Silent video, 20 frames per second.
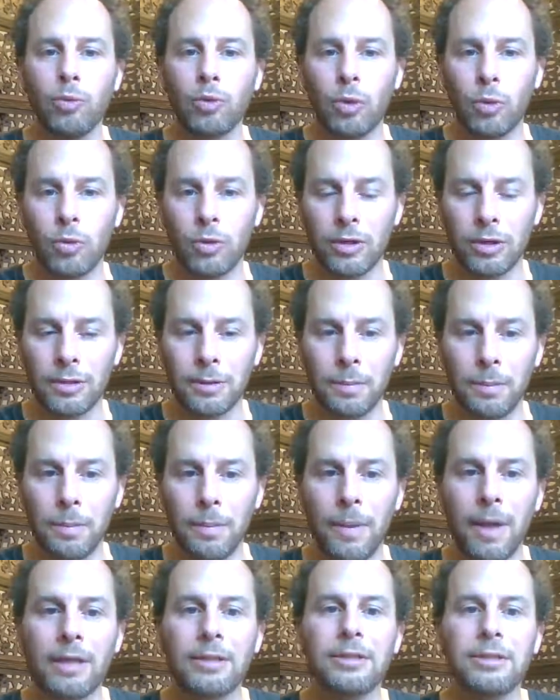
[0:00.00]
the word is
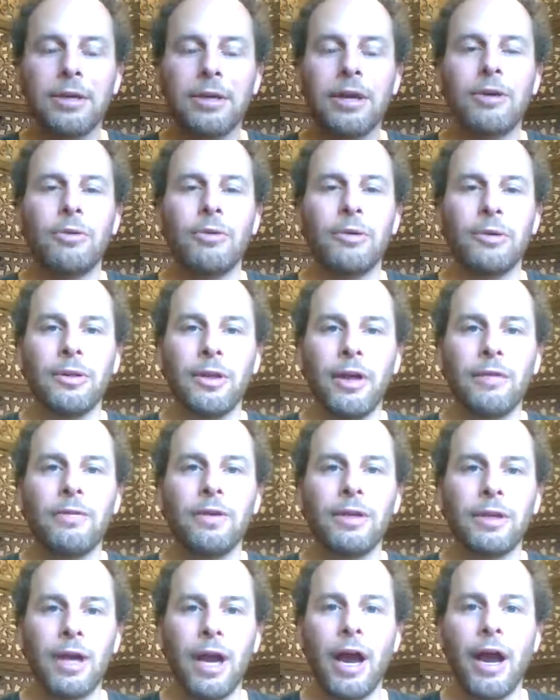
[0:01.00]
metta, or
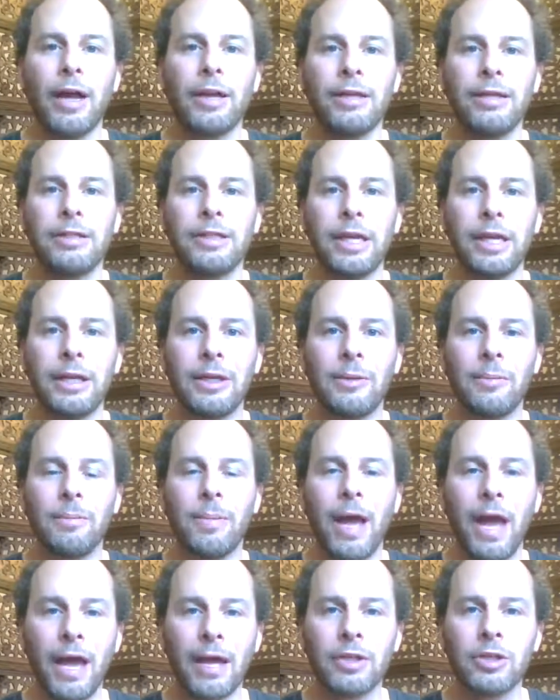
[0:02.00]
loving kindness and
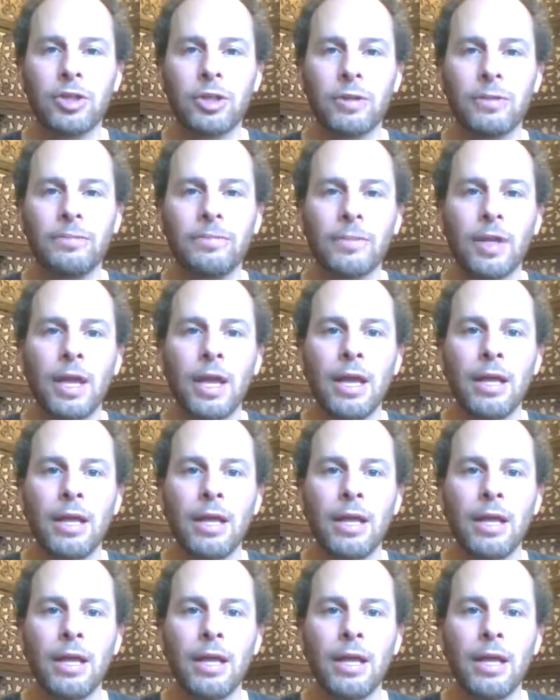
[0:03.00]
compassion,